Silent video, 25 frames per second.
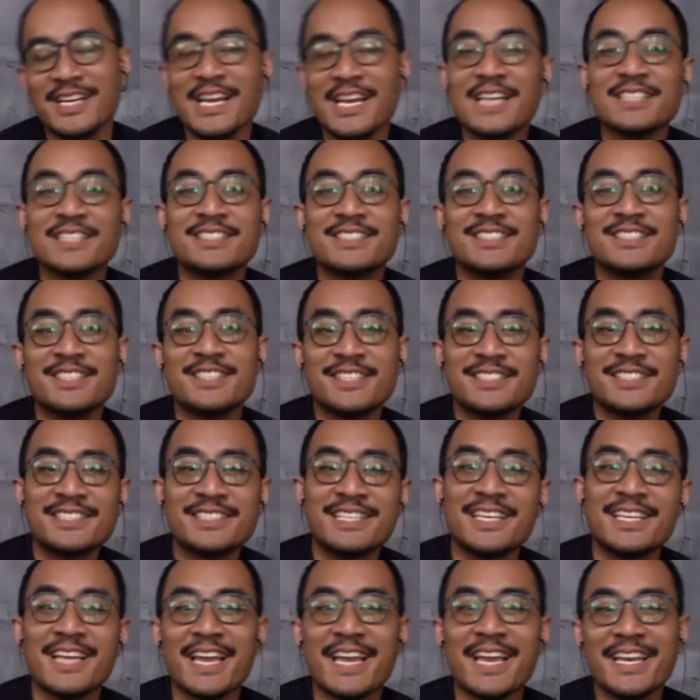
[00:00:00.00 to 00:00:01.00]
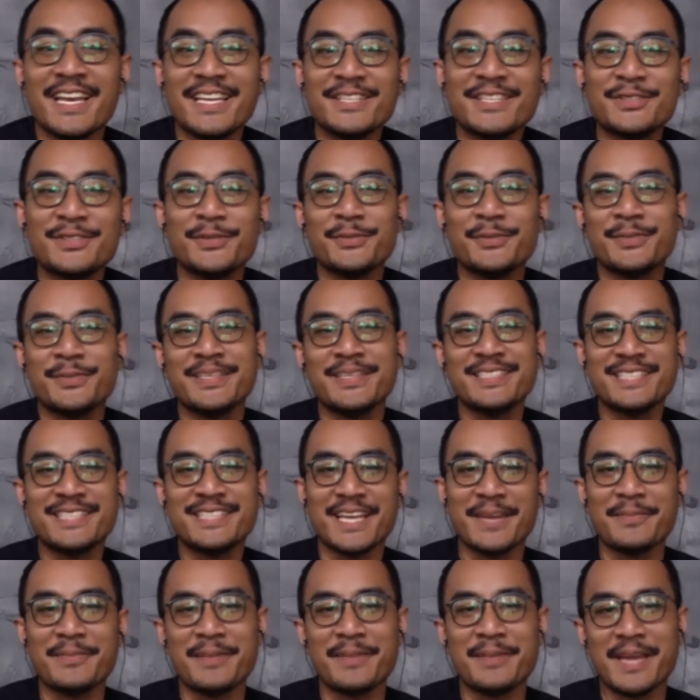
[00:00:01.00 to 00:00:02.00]
luxurious thing and it should be
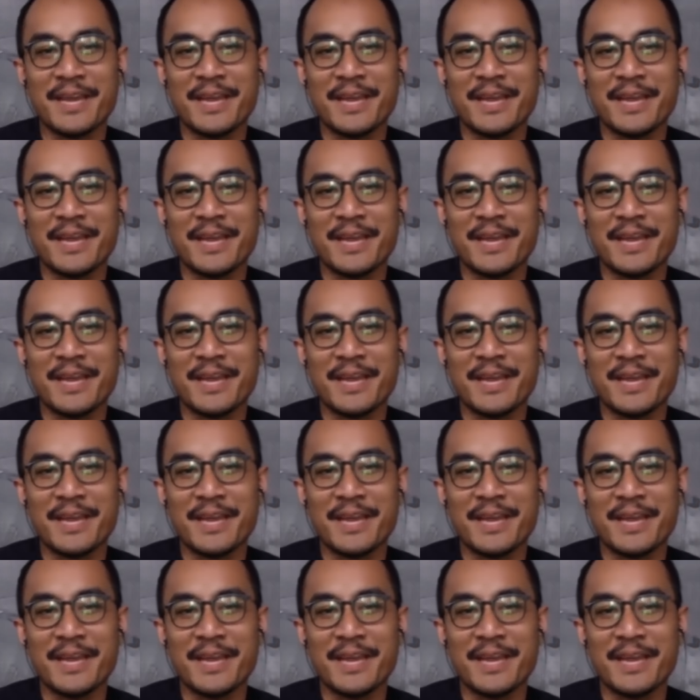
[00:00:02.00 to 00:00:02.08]
shared by